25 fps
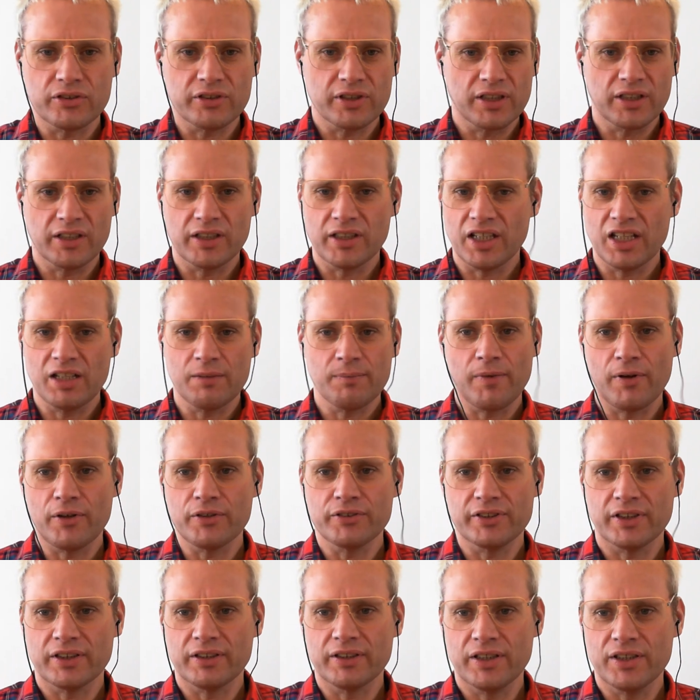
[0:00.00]
just in an email
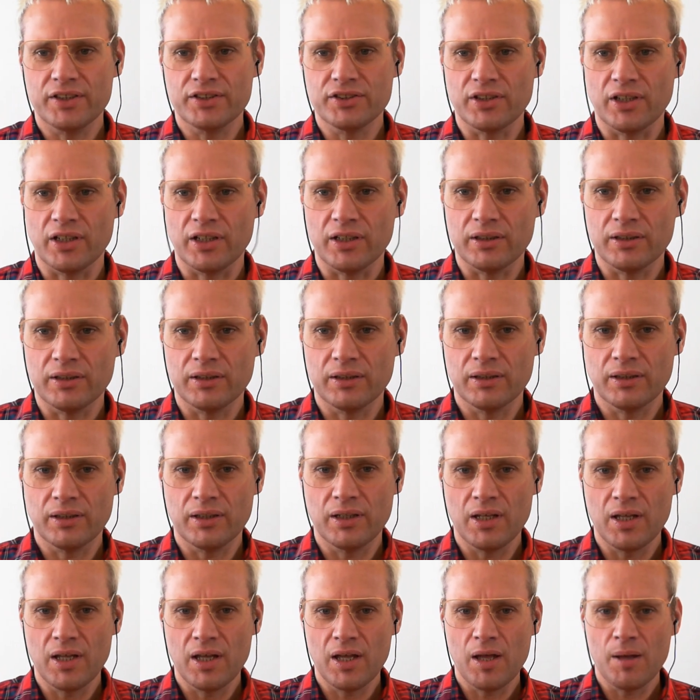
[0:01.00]
signature
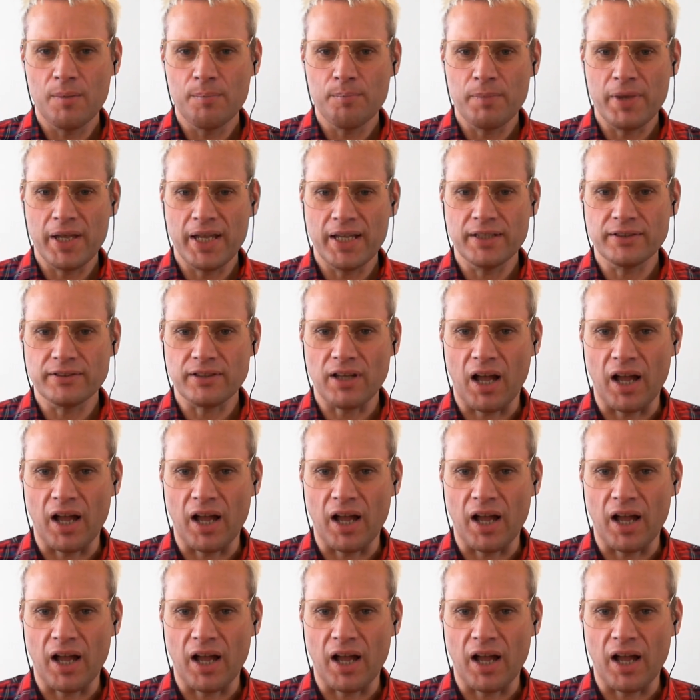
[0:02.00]
means